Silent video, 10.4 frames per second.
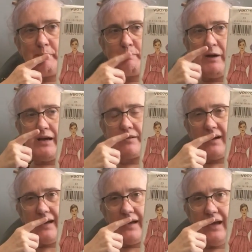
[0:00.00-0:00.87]
But
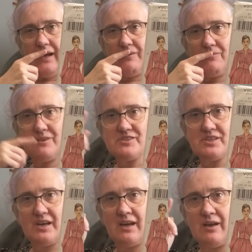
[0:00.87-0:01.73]
I have to
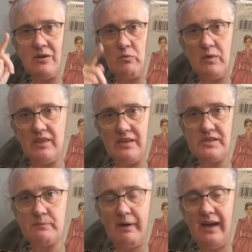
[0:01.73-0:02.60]
say, with
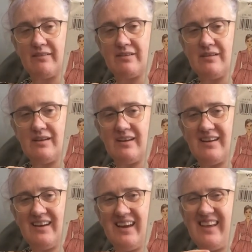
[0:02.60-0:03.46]
this pattern,
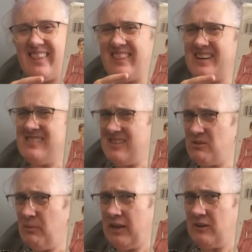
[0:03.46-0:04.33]
they did
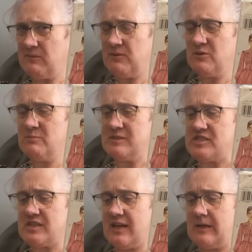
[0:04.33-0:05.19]
make a few
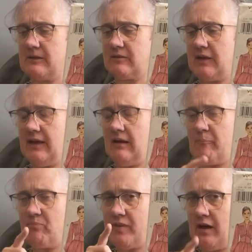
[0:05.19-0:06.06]
mistakes.
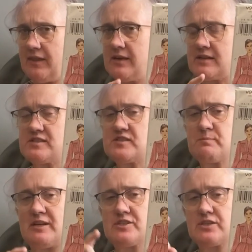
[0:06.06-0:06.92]
I think
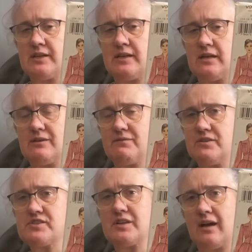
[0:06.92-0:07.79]
especially if you
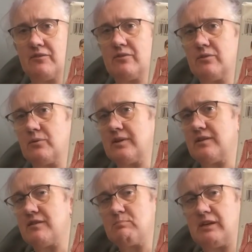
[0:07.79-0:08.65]
start to do it
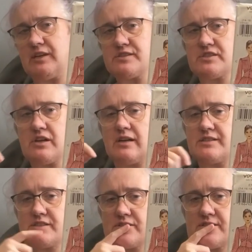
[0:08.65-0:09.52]
in the bigger
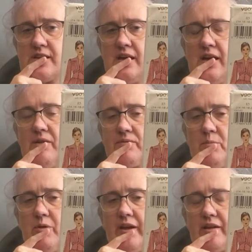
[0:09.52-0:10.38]
sizes. From
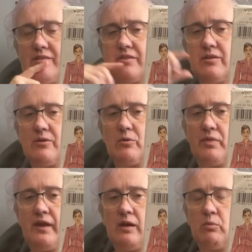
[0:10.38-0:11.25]
what I could tell,
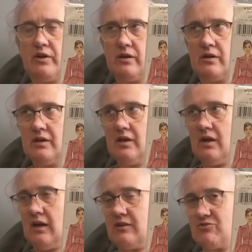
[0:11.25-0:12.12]
there were
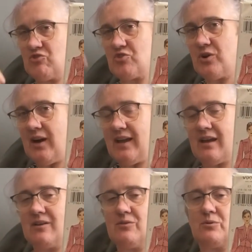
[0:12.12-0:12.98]

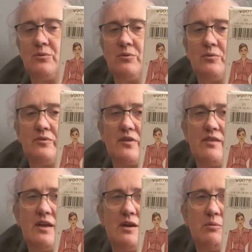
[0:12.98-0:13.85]
triangles,
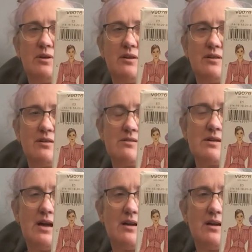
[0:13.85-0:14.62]
there were